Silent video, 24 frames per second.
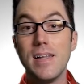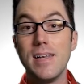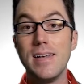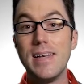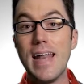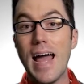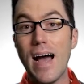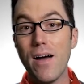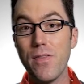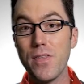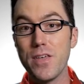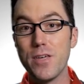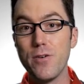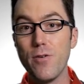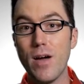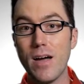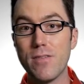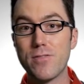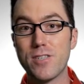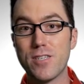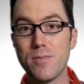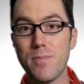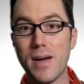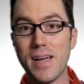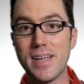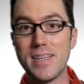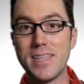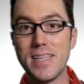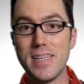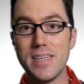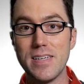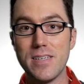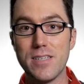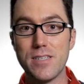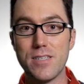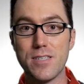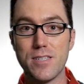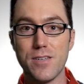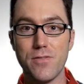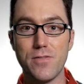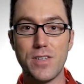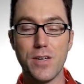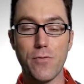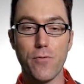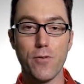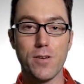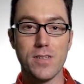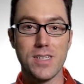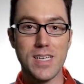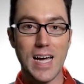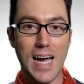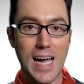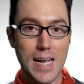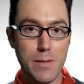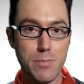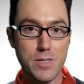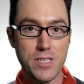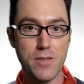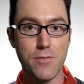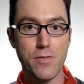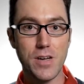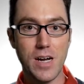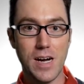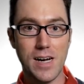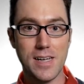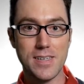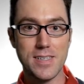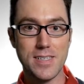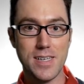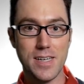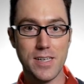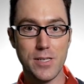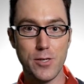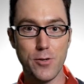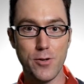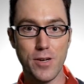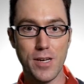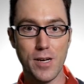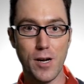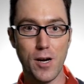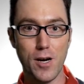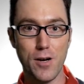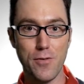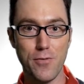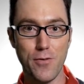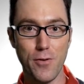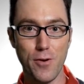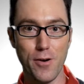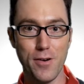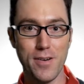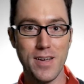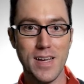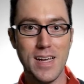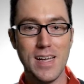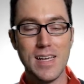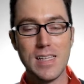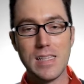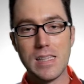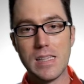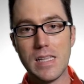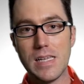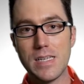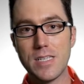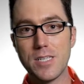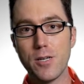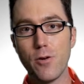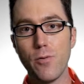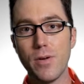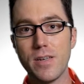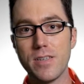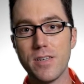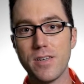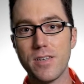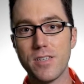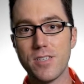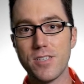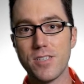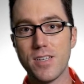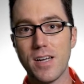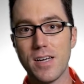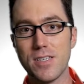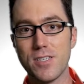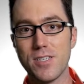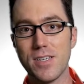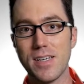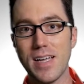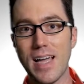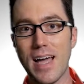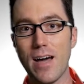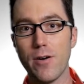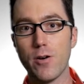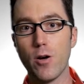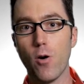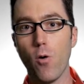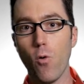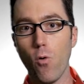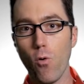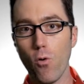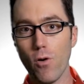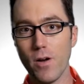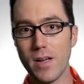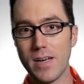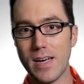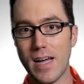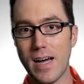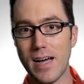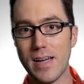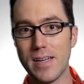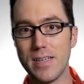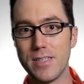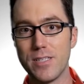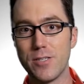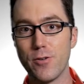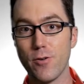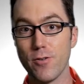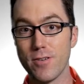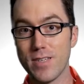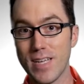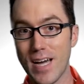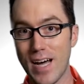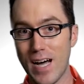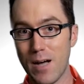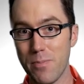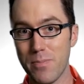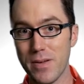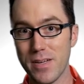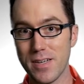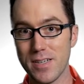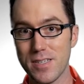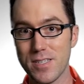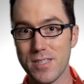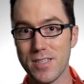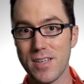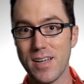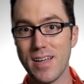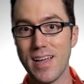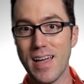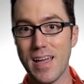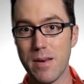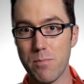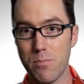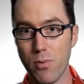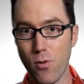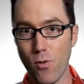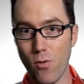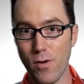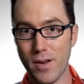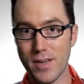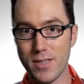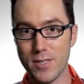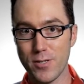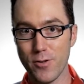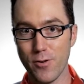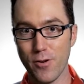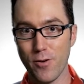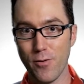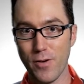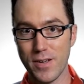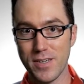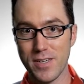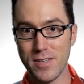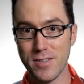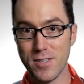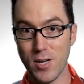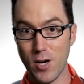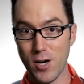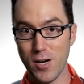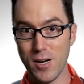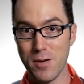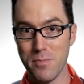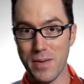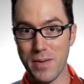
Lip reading: Now that you have some ideas of different types of content you can offer, let's go into discussing how to organize your topics and points you're going to talk